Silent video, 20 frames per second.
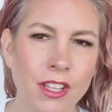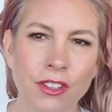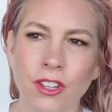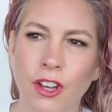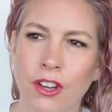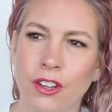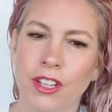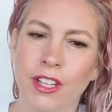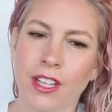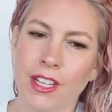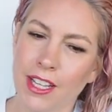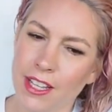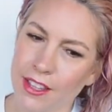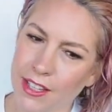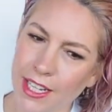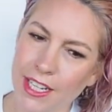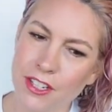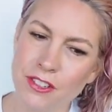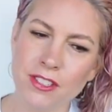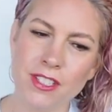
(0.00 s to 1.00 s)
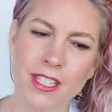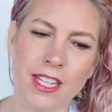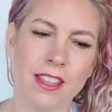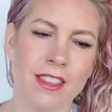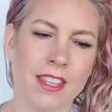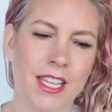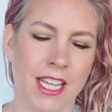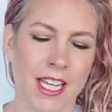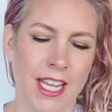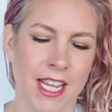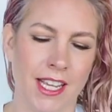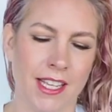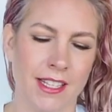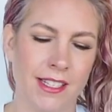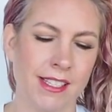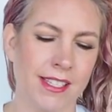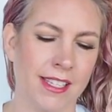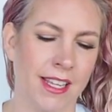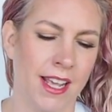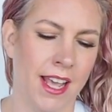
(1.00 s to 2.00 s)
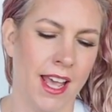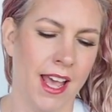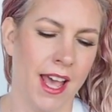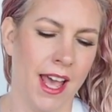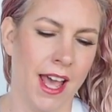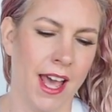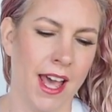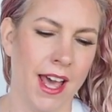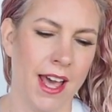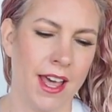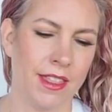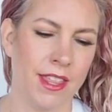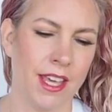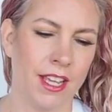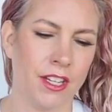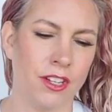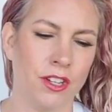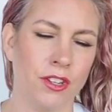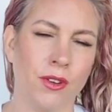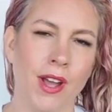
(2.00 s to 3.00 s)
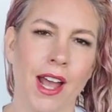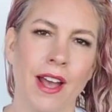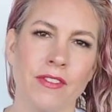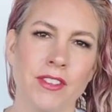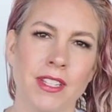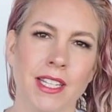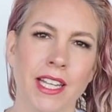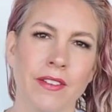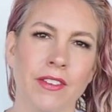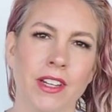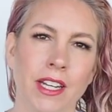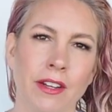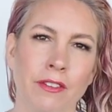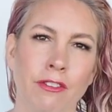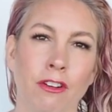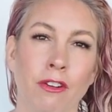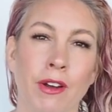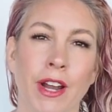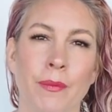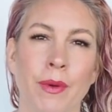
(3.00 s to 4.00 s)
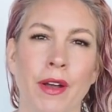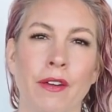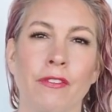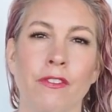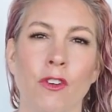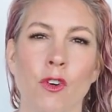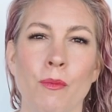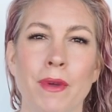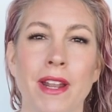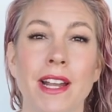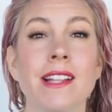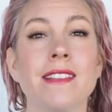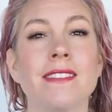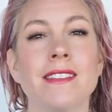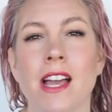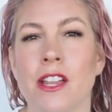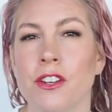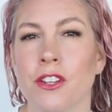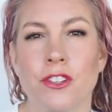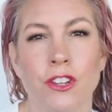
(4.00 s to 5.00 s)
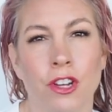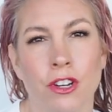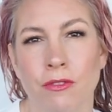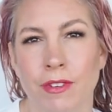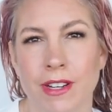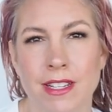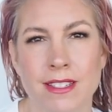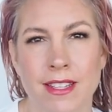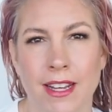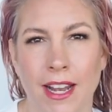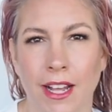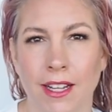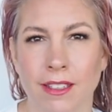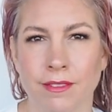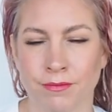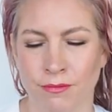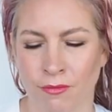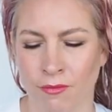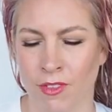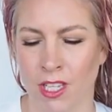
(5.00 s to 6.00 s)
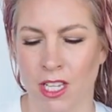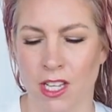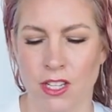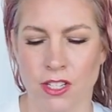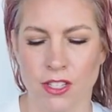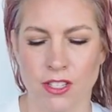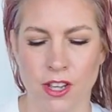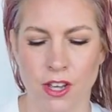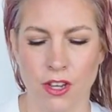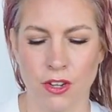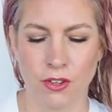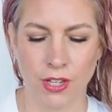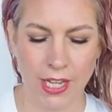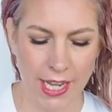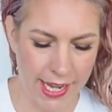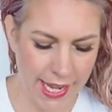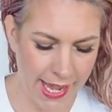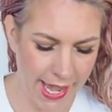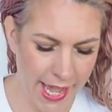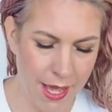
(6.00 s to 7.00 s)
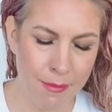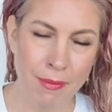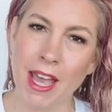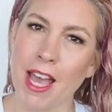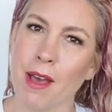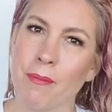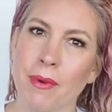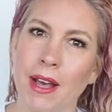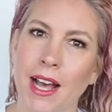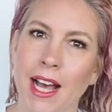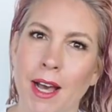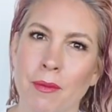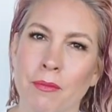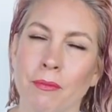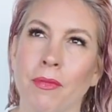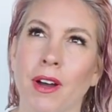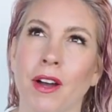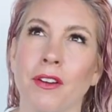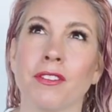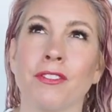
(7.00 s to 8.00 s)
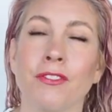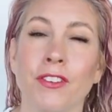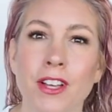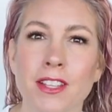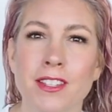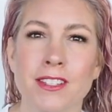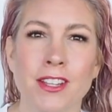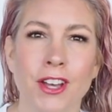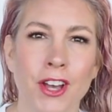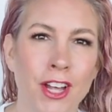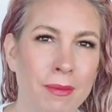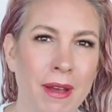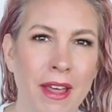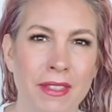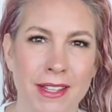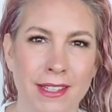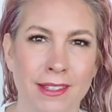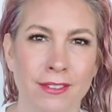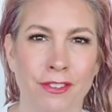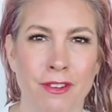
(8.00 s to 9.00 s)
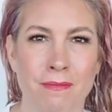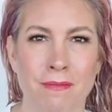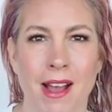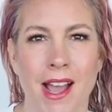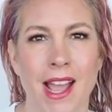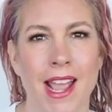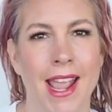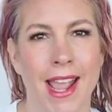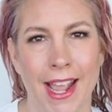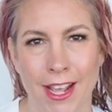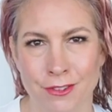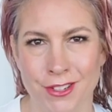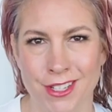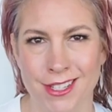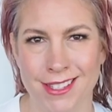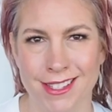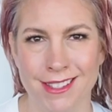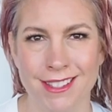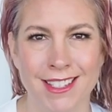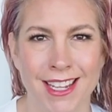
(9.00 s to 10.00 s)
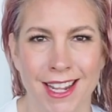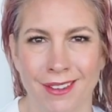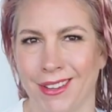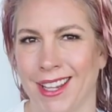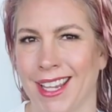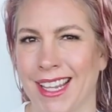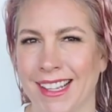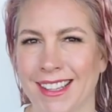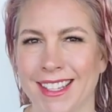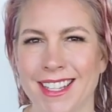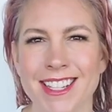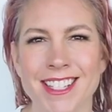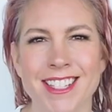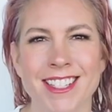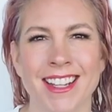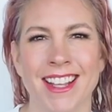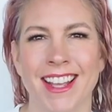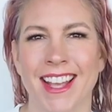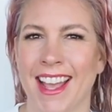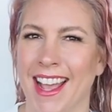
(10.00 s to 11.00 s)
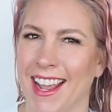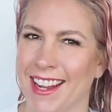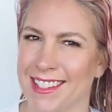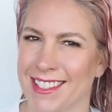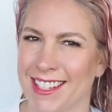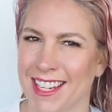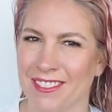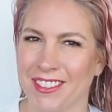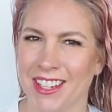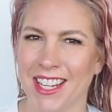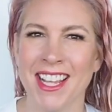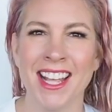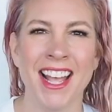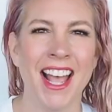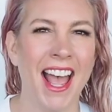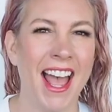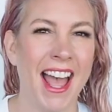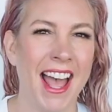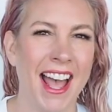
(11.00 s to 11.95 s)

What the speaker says: So the interesting thing is that you have to leave it in for around about 4 minutes and you don't rinse it out. So K-HairPep, I was first heard about this from my hairdresser, Stevie English. Hey, Stevie.